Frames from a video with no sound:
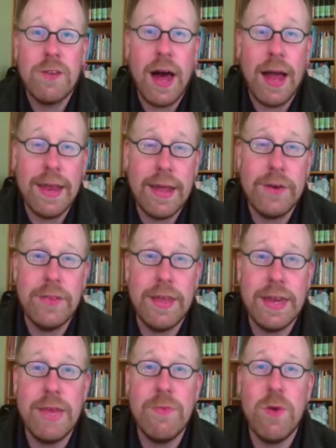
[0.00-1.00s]
a letter
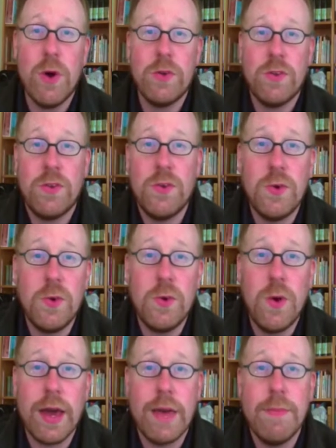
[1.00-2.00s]
that he wrote
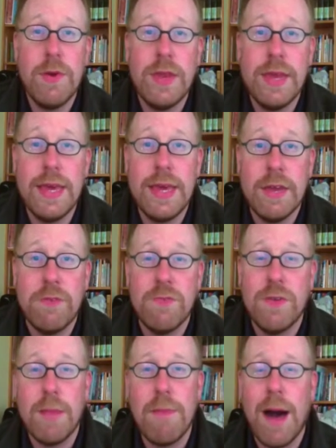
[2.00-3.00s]
to a community in
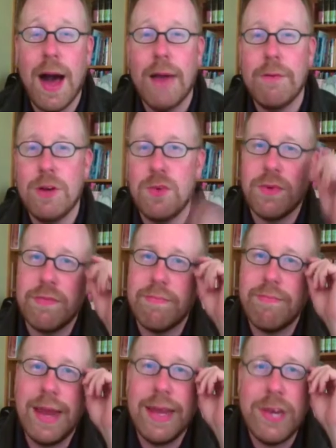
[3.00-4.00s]
Philippi, which was
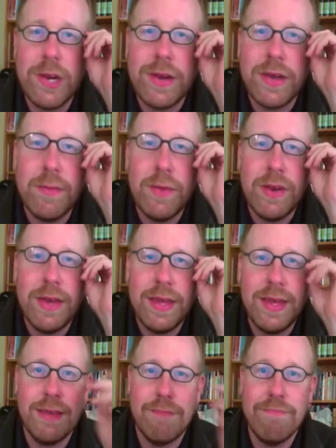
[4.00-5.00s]
an ancient
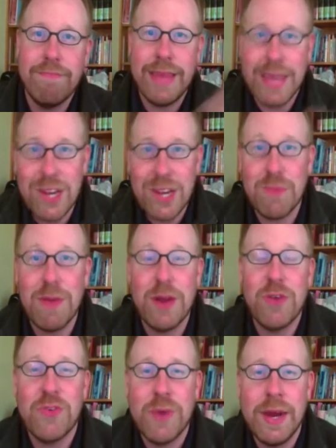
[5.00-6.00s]
community in the ancient
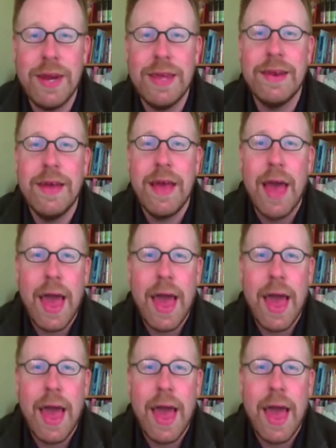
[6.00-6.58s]
Mediterranean.